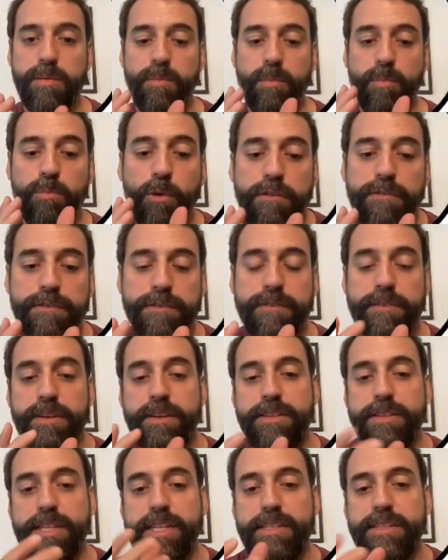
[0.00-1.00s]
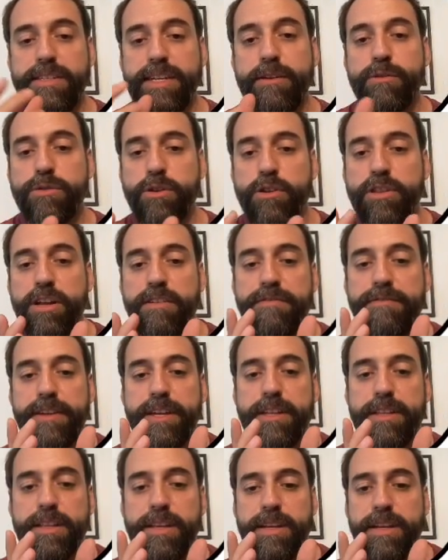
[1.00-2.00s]
move this sinusoidal
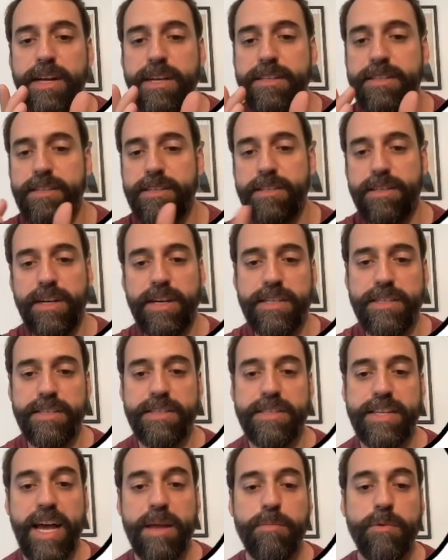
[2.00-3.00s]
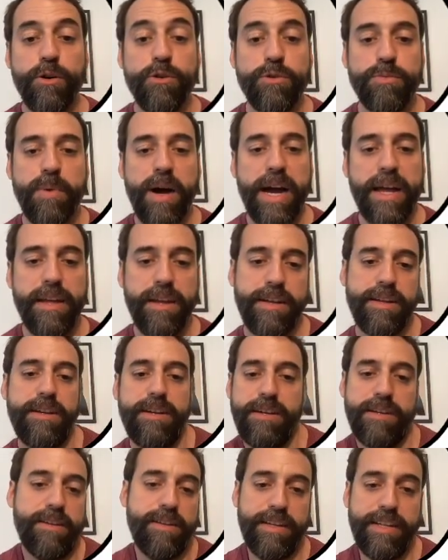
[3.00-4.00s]
field as time goes by,
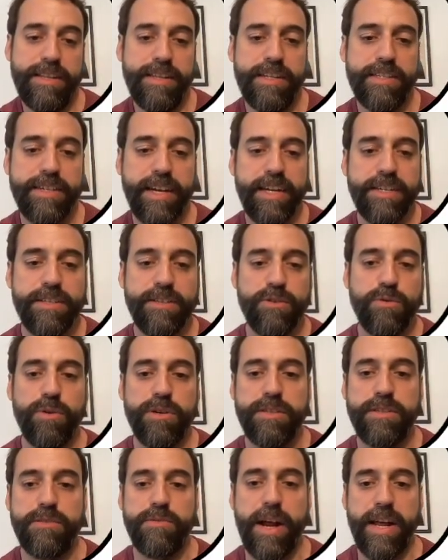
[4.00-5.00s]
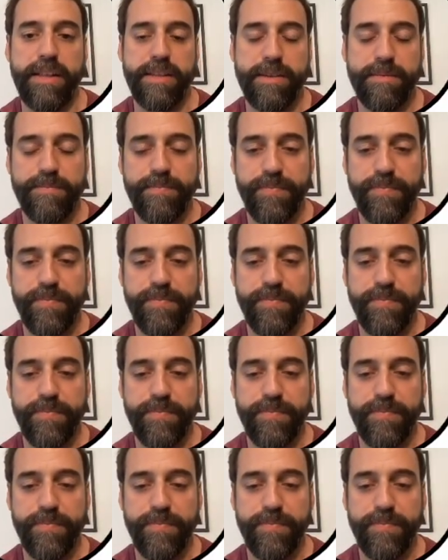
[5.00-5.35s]
in this case towards the right.